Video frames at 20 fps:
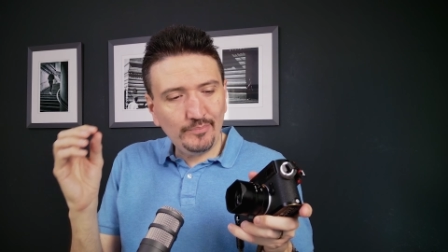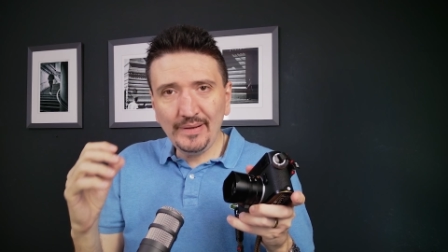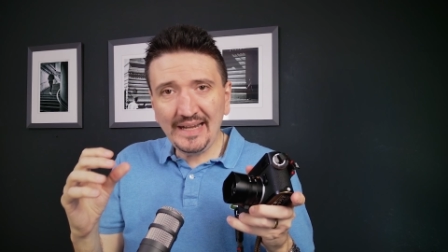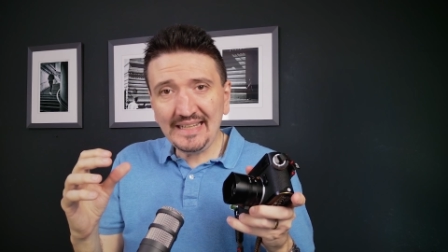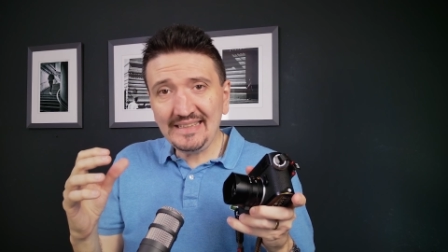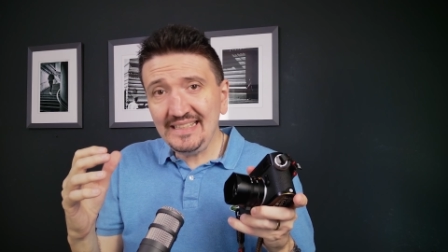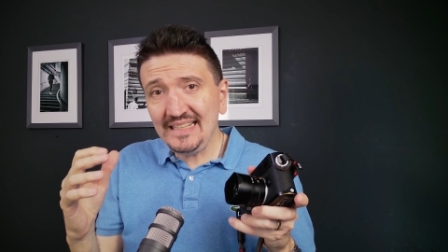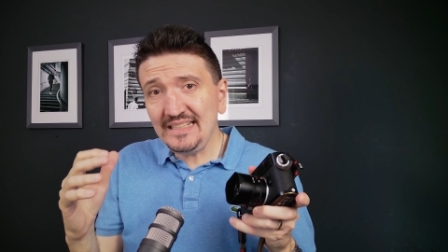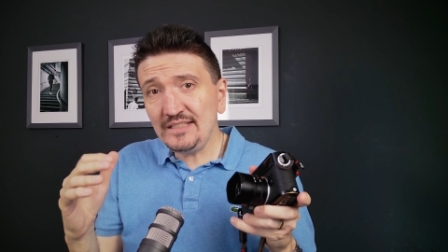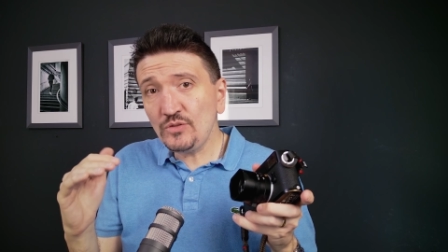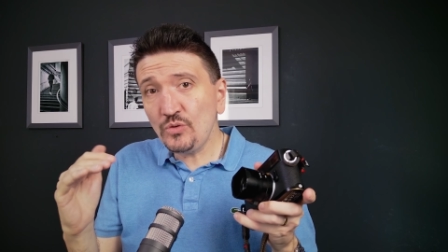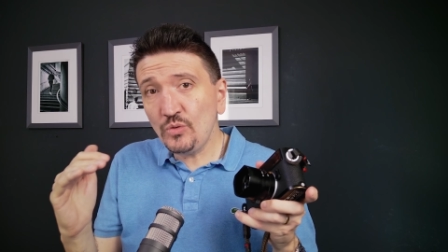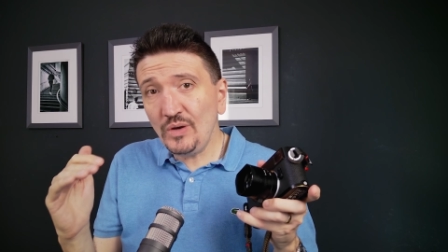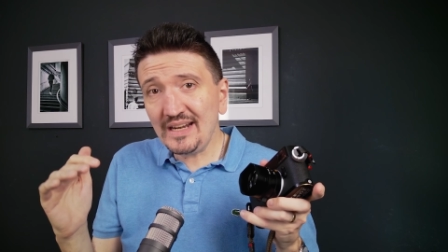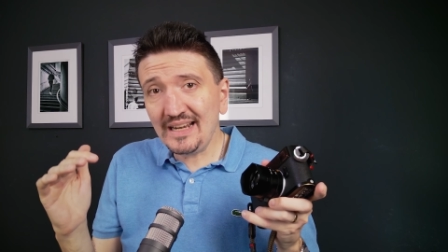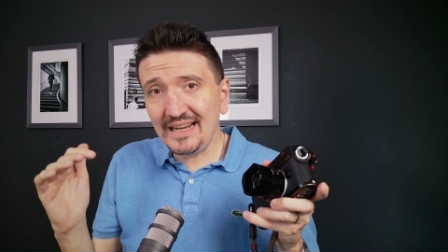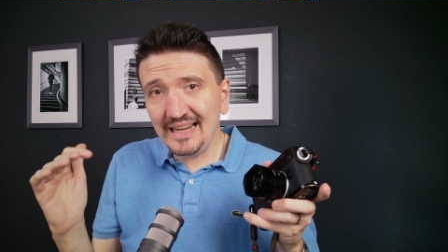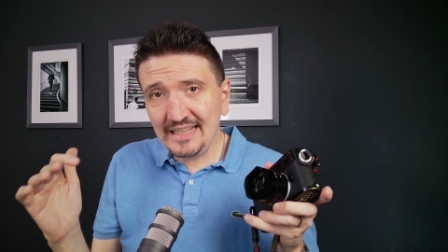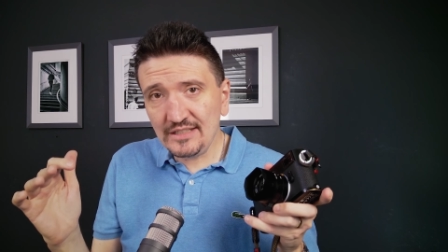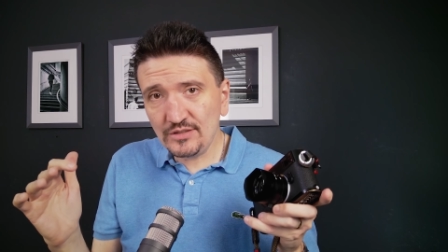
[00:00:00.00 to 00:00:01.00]
but this
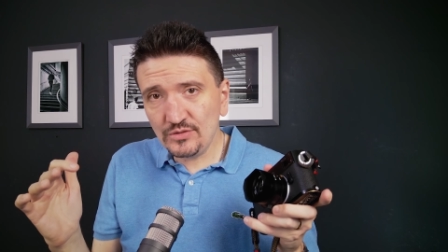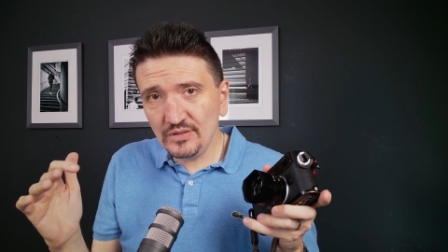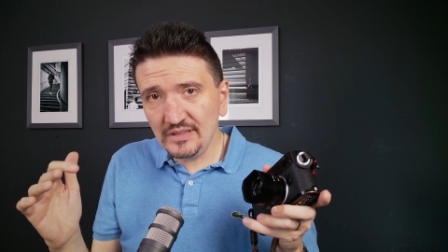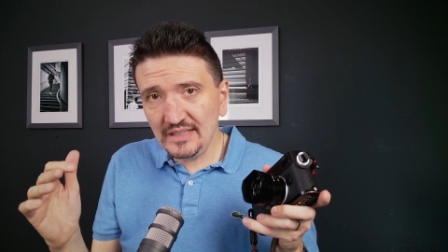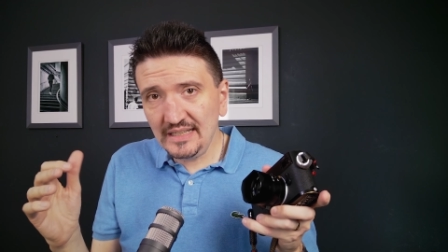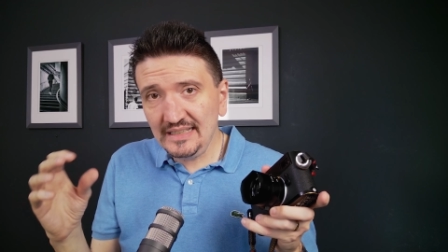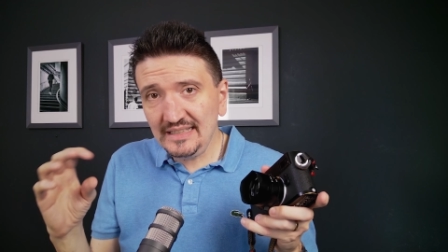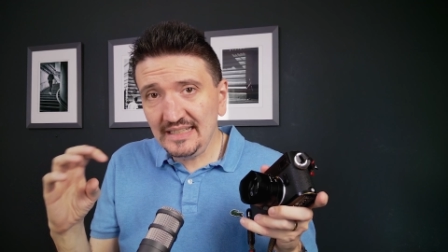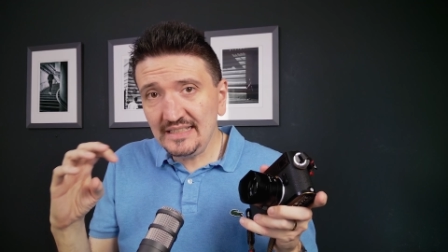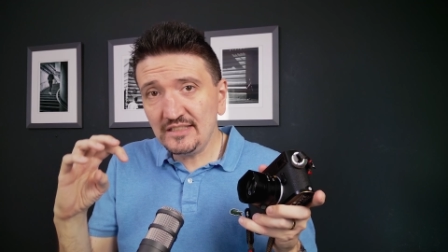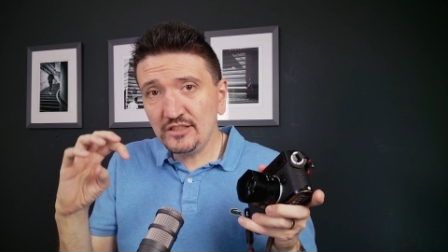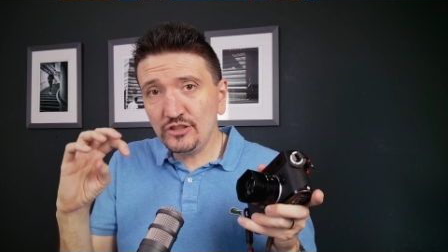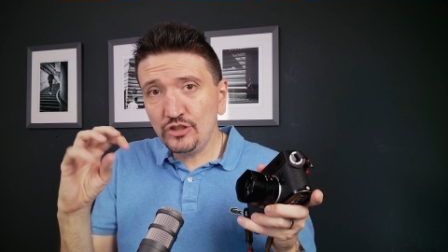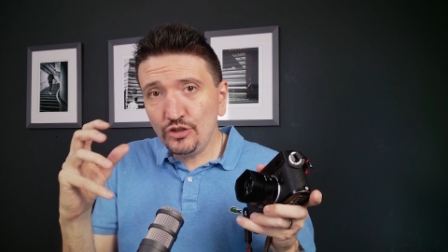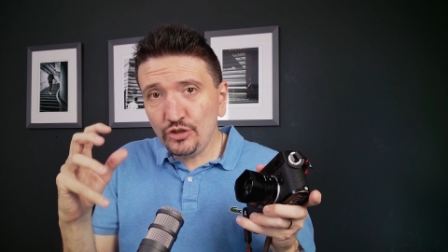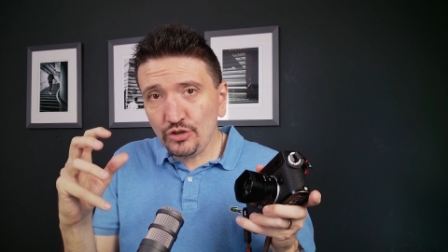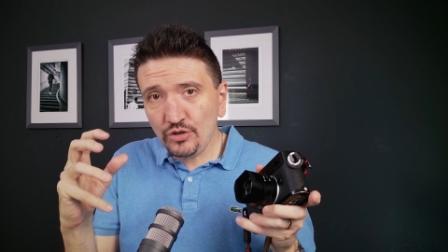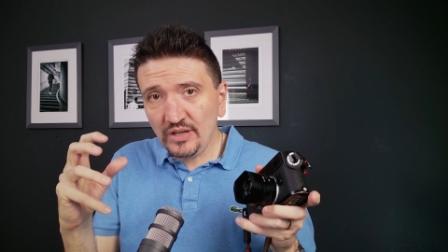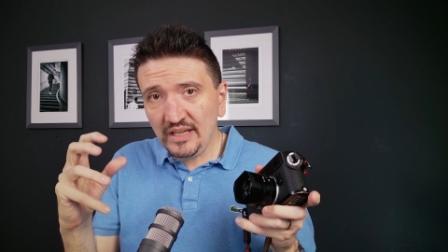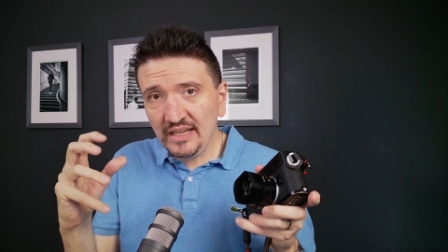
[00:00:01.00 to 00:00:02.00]
square lens hood, it is
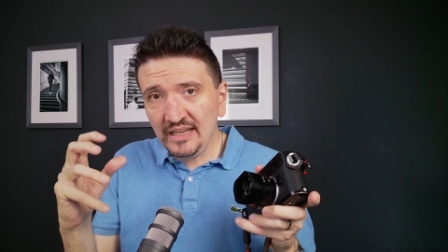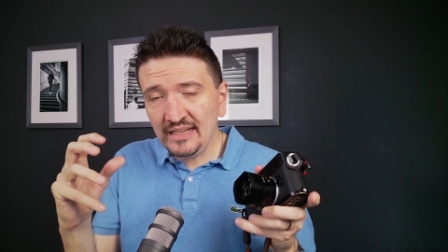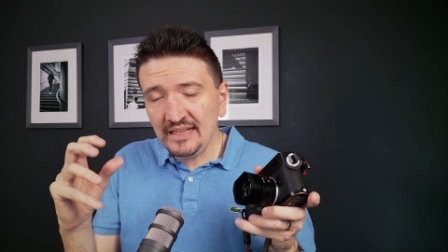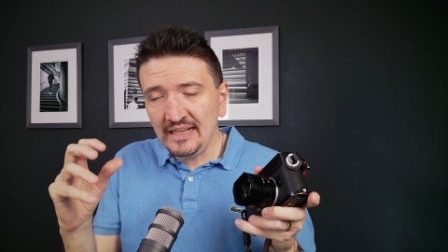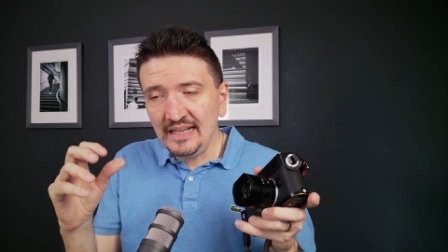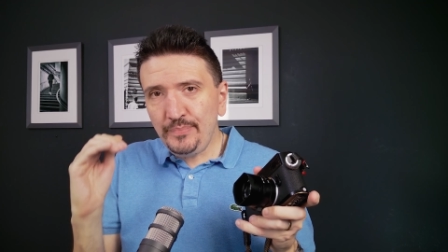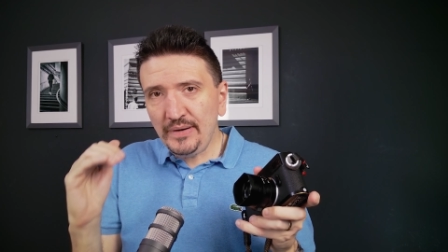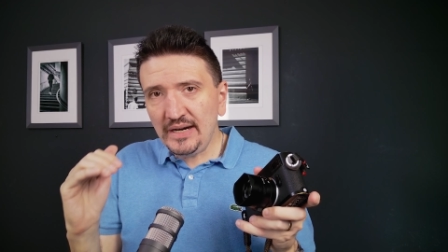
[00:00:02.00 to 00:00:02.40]
screwing